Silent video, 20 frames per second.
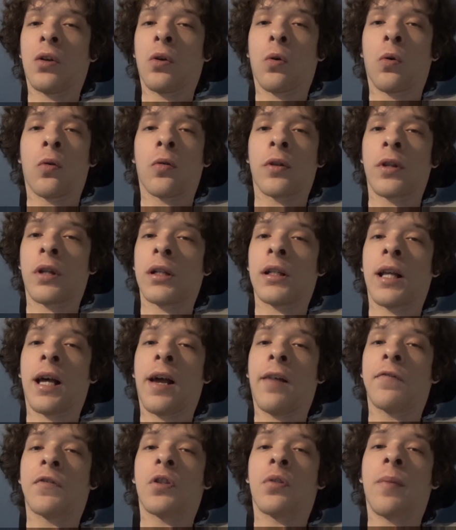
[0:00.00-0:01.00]
or their
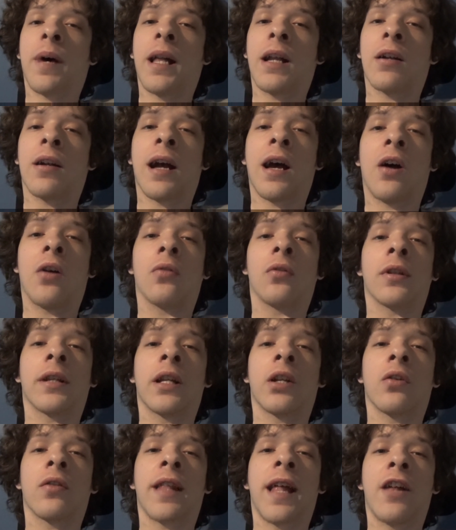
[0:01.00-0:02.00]
lives, no matter how
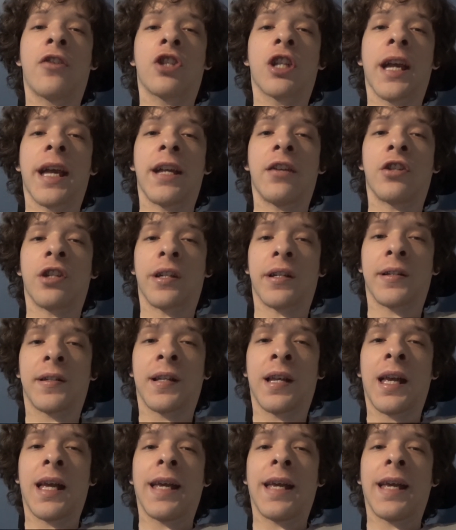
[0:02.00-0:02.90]
little that change is,